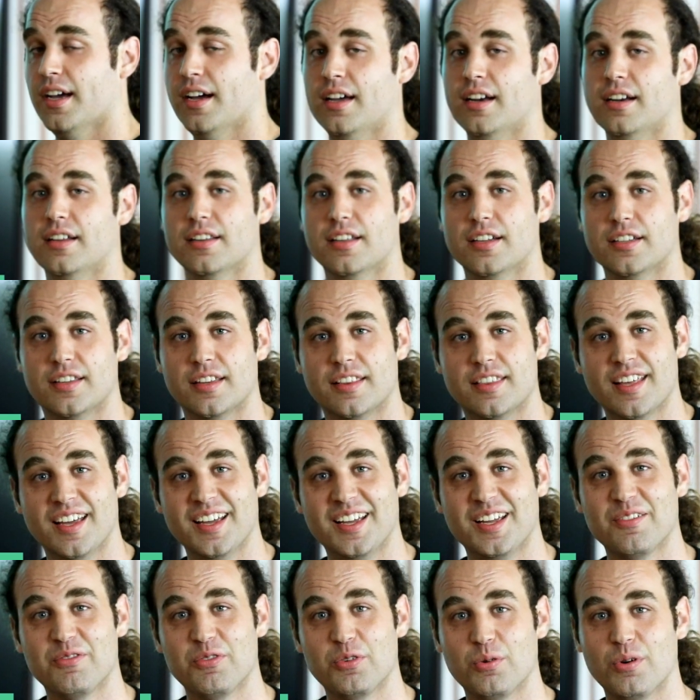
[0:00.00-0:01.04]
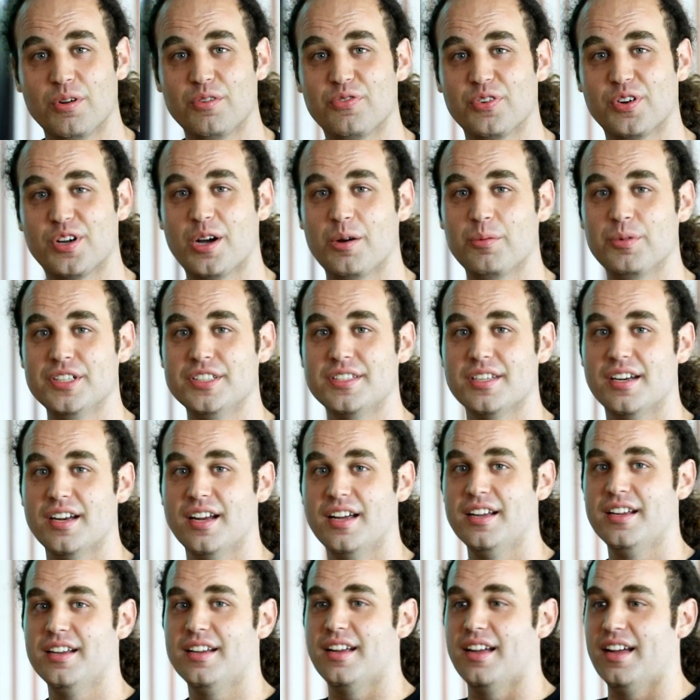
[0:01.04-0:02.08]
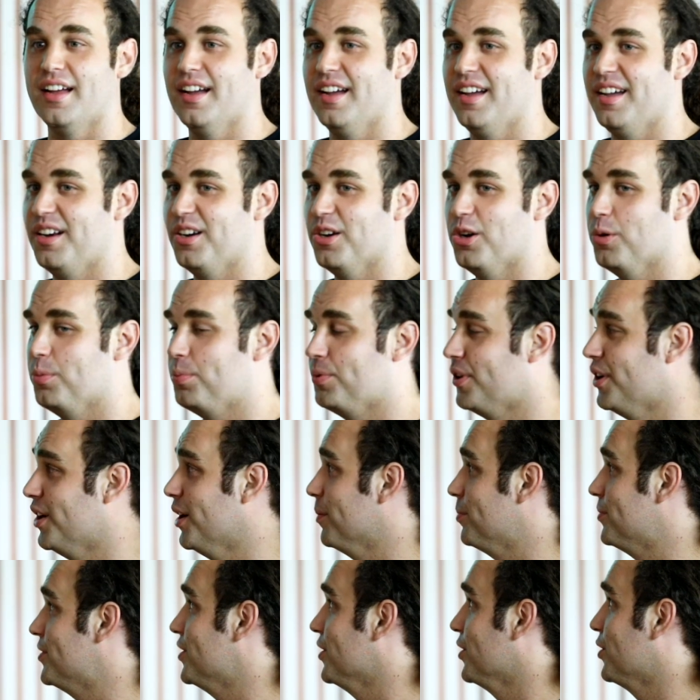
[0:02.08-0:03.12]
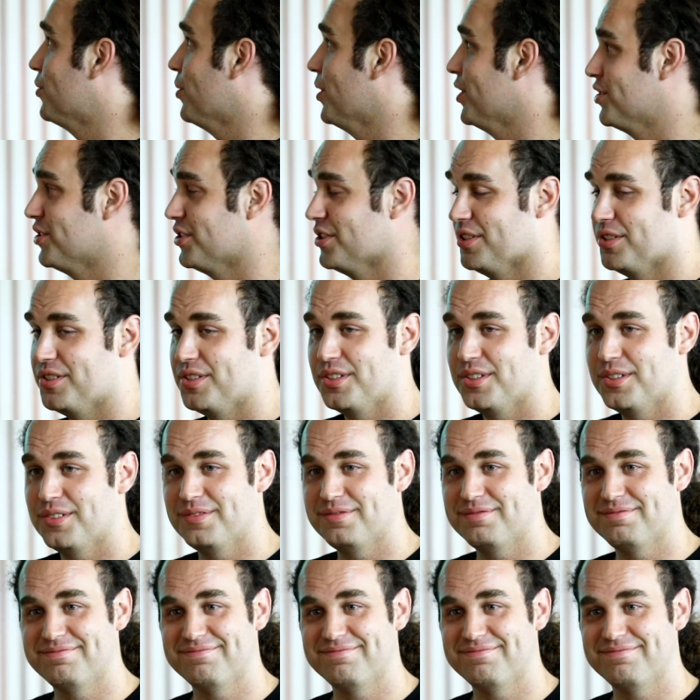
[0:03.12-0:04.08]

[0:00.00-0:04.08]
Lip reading: that, I'd like to thank everyone for coming today and open it up to questions.